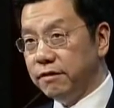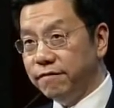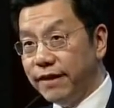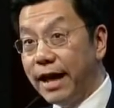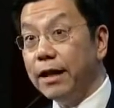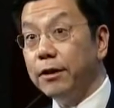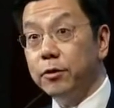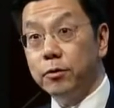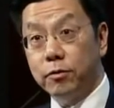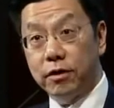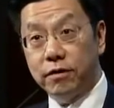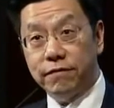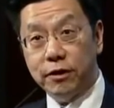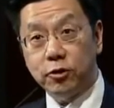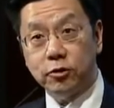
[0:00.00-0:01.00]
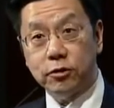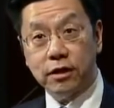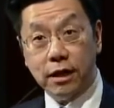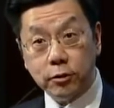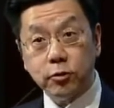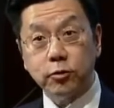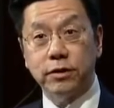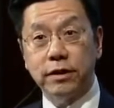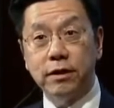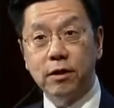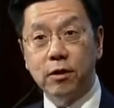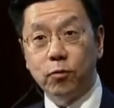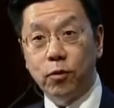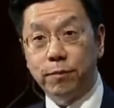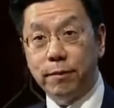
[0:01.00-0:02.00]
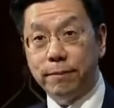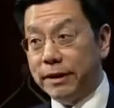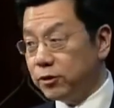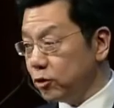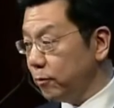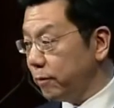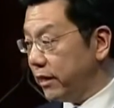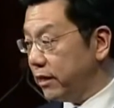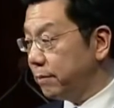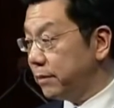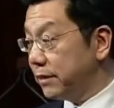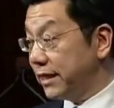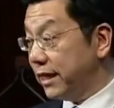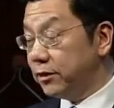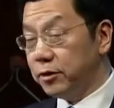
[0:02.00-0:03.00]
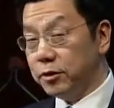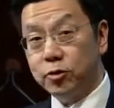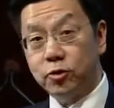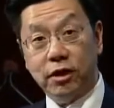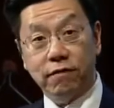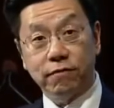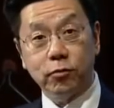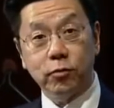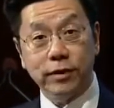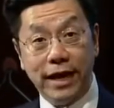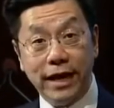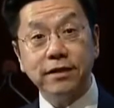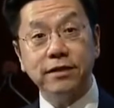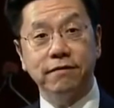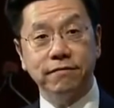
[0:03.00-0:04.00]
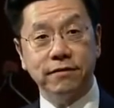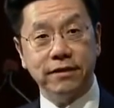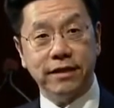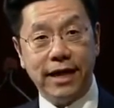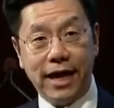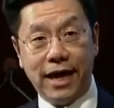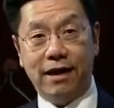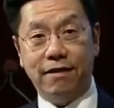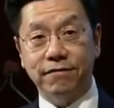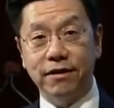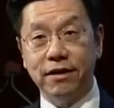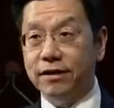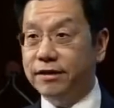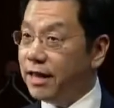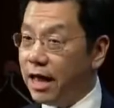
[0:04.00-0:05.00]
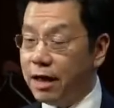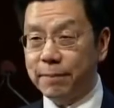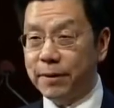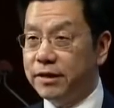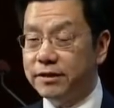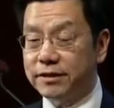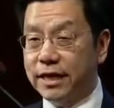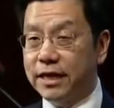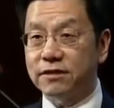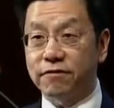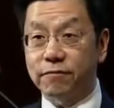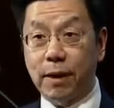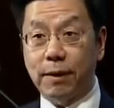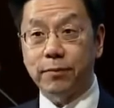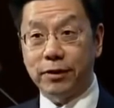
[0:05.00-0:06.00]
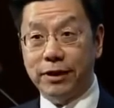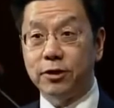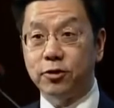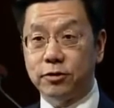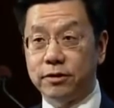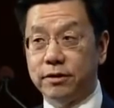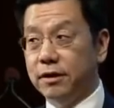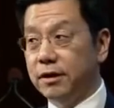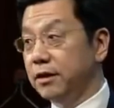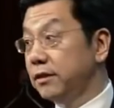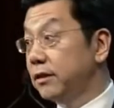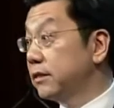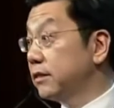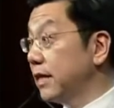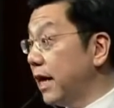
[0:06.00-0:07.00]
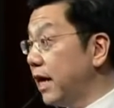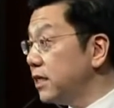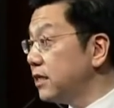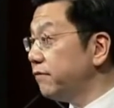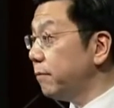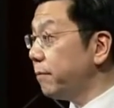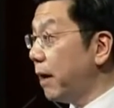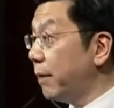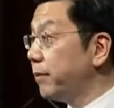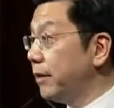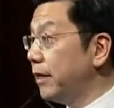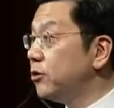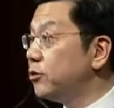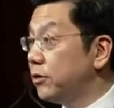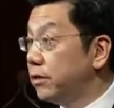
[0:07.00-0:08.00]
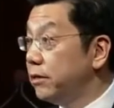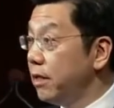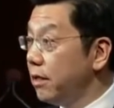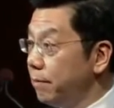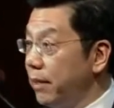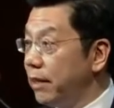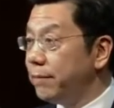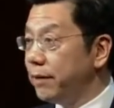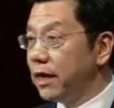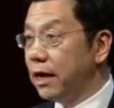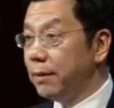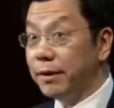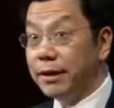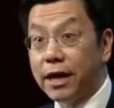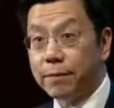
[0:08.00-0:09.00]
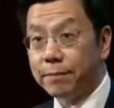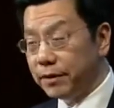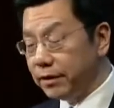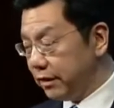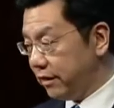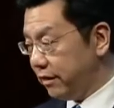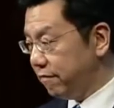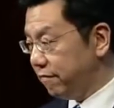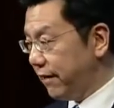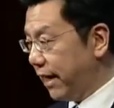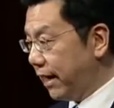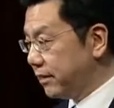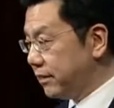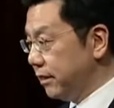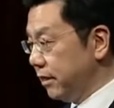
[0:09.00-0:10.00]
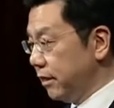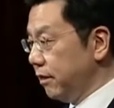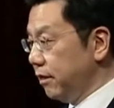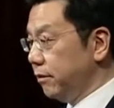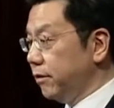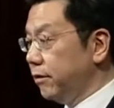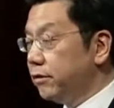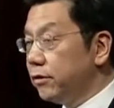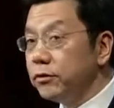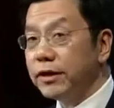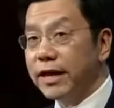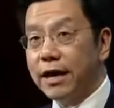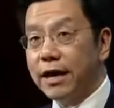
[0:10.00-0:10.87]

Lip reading: the value of each country will be measured by the percentage of creatives they have, not by the size of a population. The size of a population may become a liability, in fact. The third